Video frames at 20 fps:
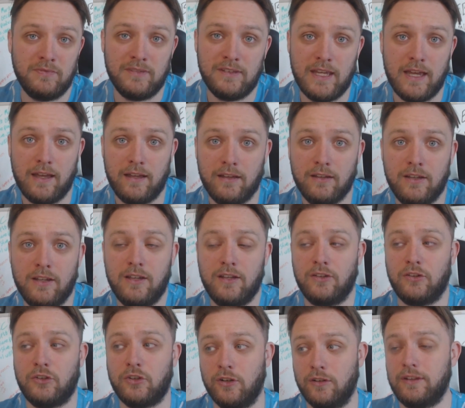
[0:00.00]
yeah,
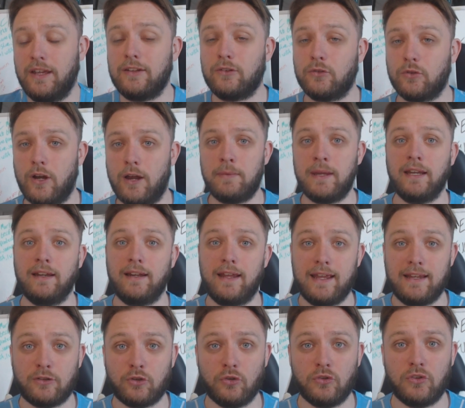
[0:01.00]
so that's what I mean.
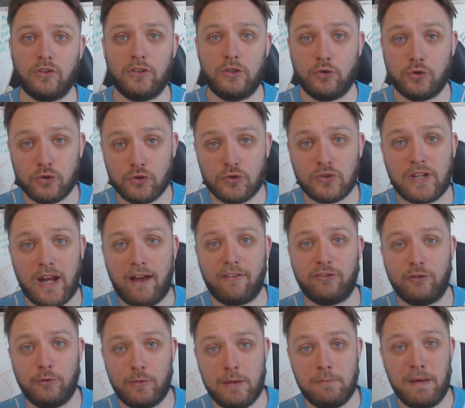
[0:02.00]
You just have
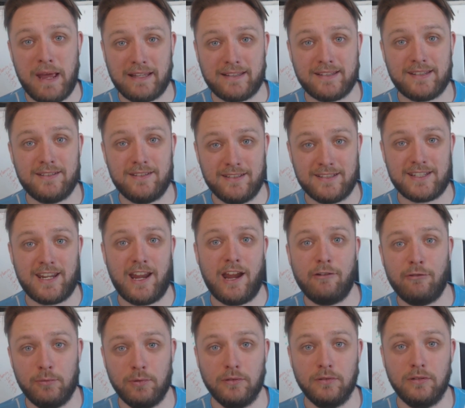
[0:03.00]
to be better than
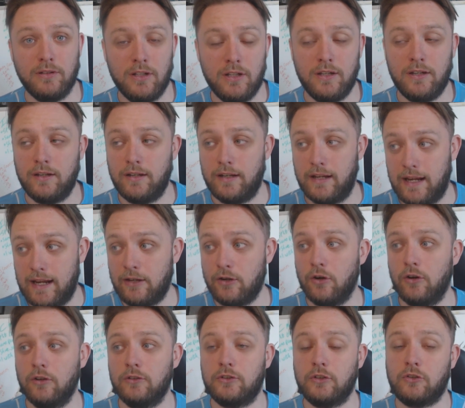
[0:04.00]
terrible in
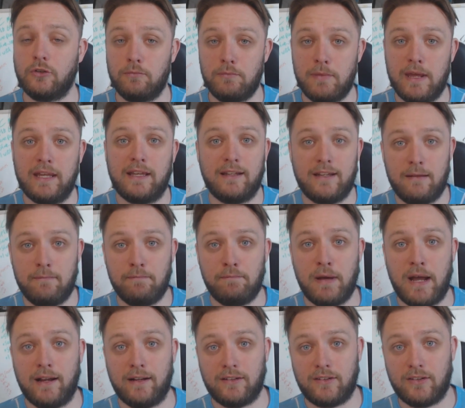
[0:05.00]
order to make an
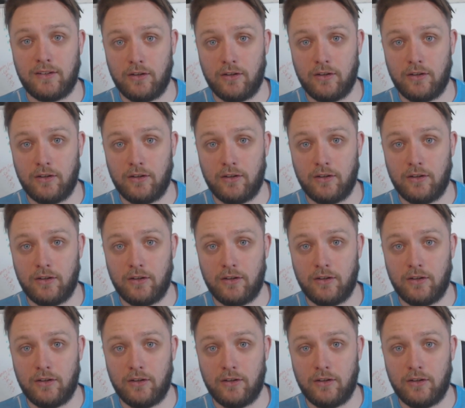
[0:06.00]
impact